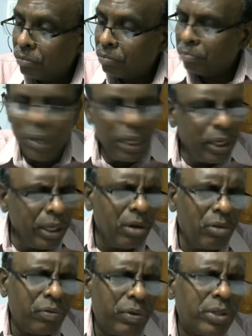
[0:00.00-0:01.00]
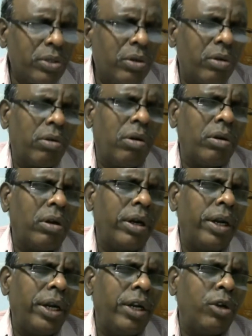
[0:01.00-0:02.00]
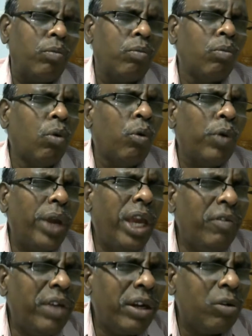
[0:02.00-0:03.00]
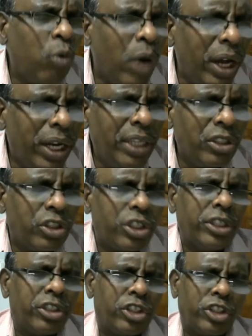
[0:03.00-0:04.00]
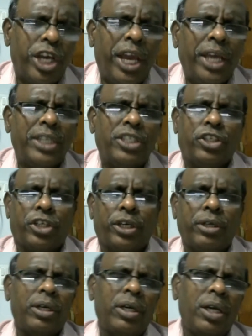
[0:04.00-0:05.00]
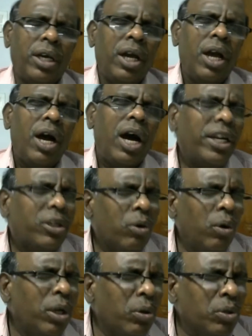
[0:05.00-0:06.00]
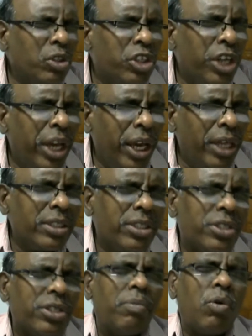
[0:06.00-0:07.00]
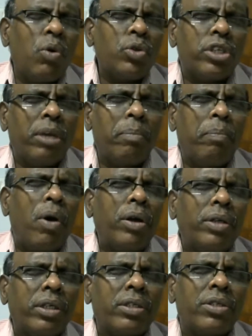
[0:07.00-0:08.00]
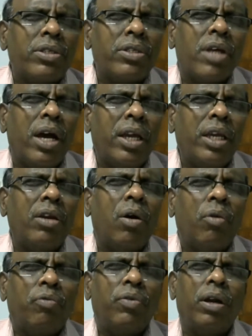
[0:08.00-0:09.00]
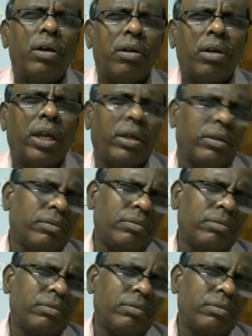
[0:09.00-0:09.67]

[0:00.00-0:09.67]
many of us are not ready to move even one inch and change I told you change is the most important sign of learning.